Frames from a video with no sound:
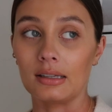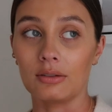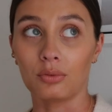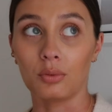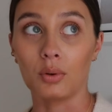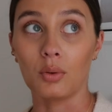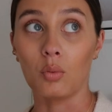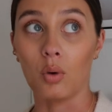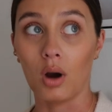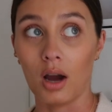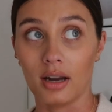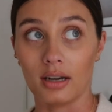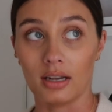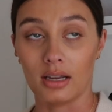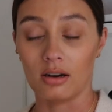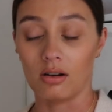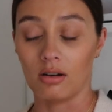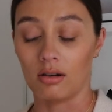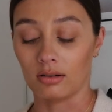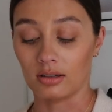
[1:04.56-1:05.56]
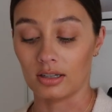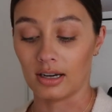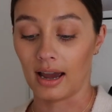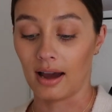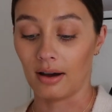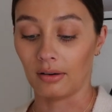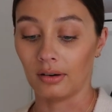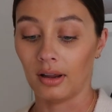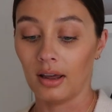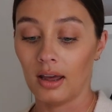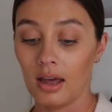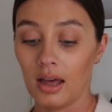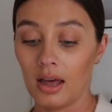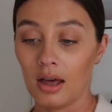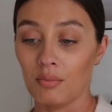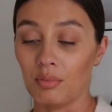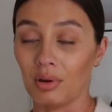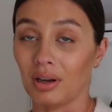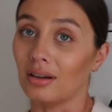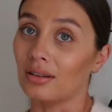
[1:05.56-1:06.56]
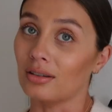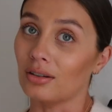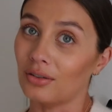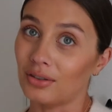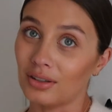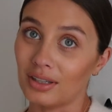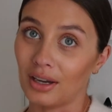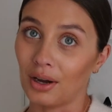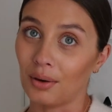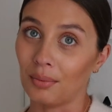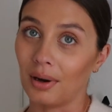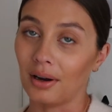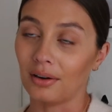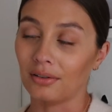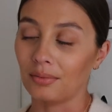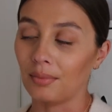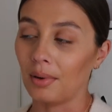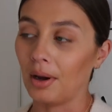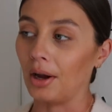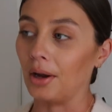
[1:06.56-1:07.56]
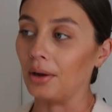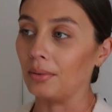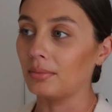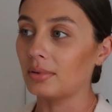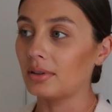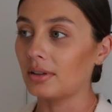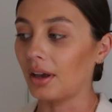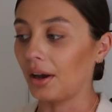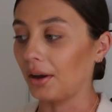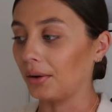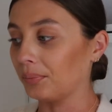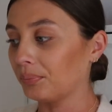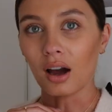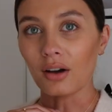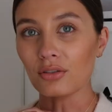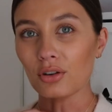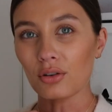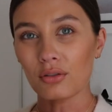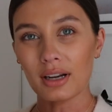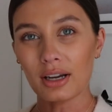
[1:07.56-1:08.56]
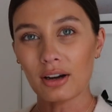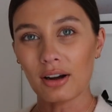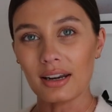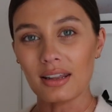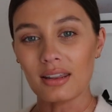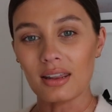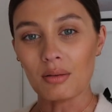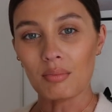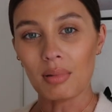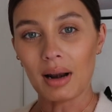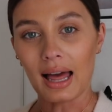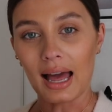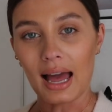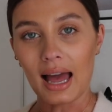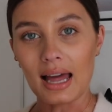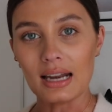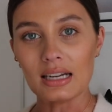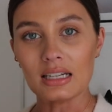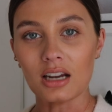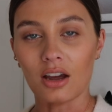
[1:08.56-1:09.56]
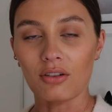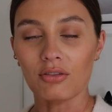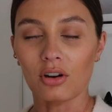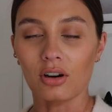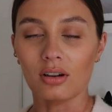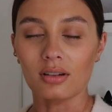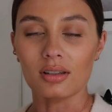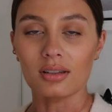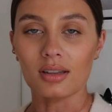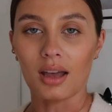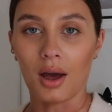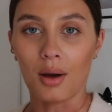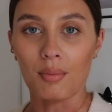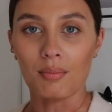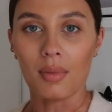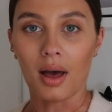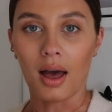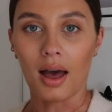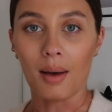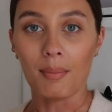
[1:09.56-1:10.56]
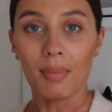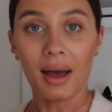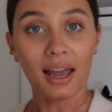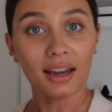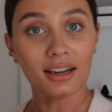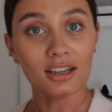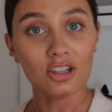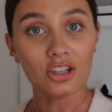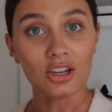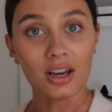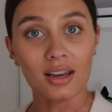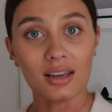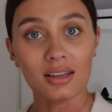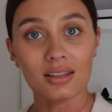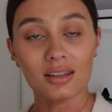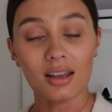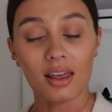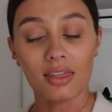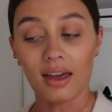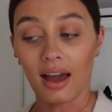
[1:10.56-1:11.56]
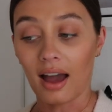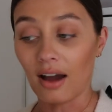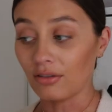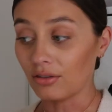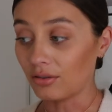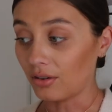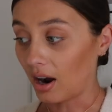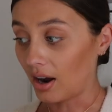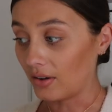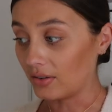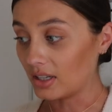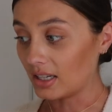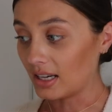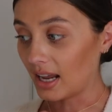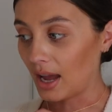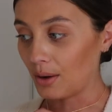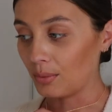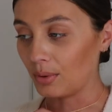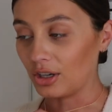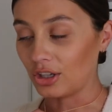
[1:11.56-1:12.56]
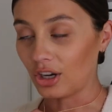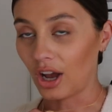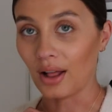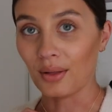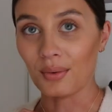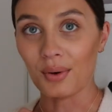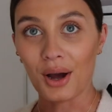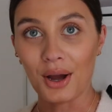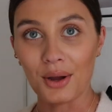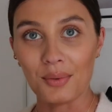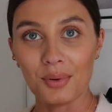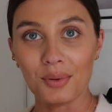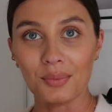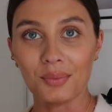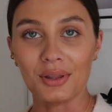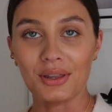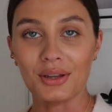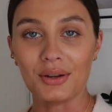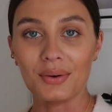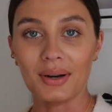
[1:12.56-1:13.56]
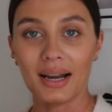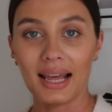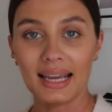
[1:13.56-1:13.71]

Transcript: if we weren't in lockdown, because obviously I work from home. So I've not really got anything planned. I've got some packages that have arrived today, which I will open with you